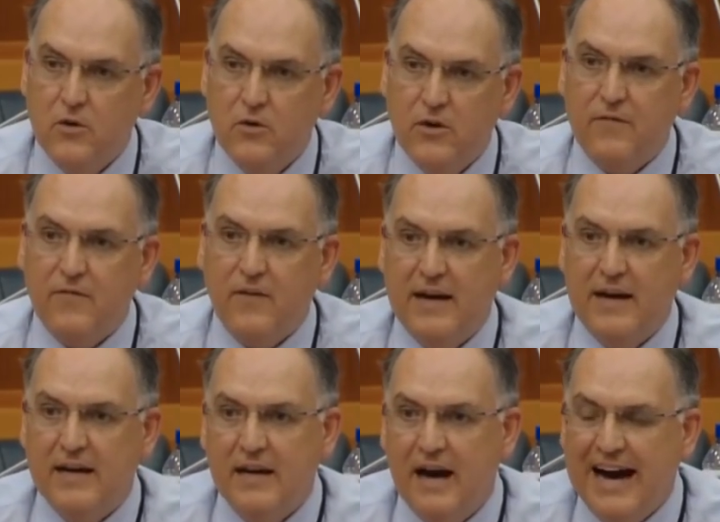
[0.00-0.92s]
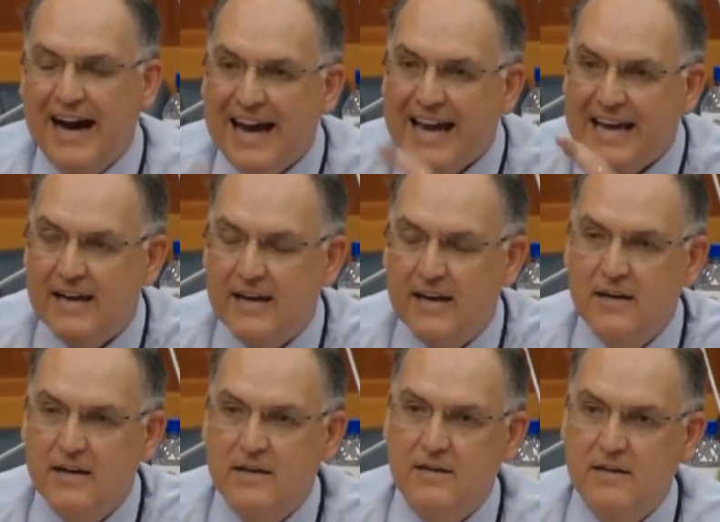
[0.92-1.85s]
You have a higher
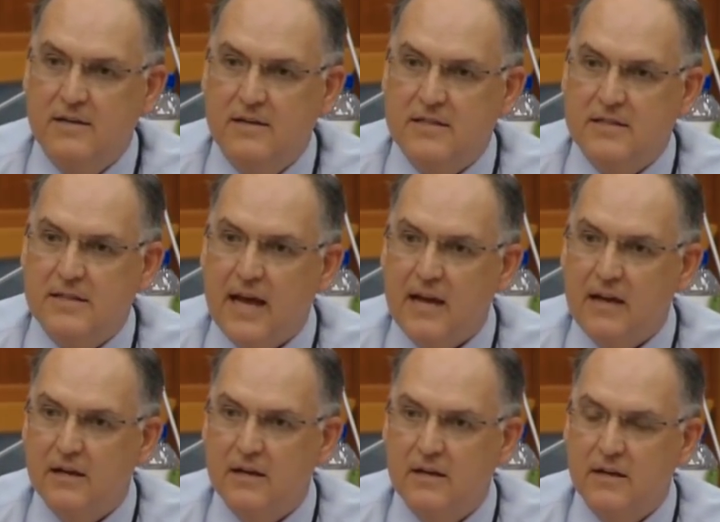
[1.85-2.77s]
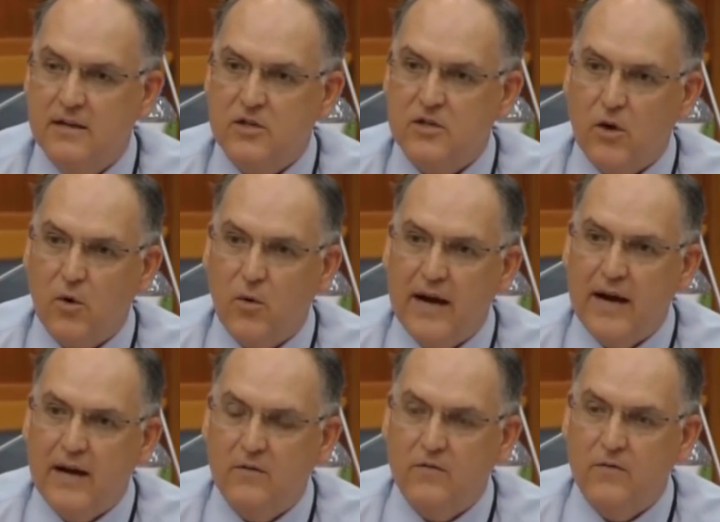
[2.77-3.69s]
standard that is
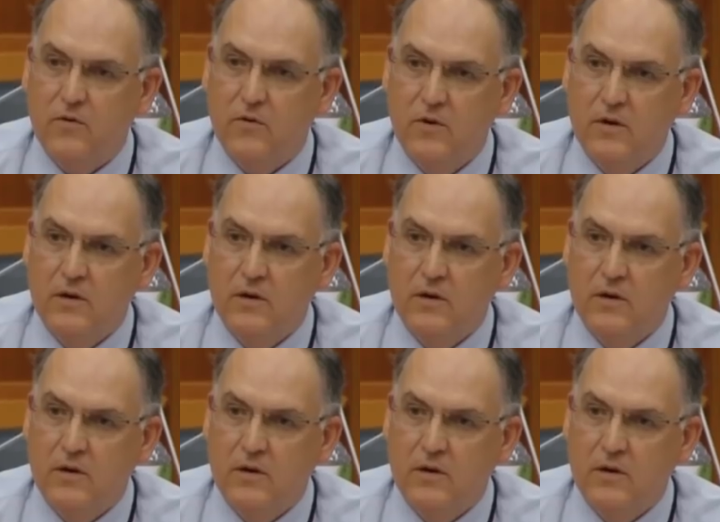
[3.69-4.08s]
required of you.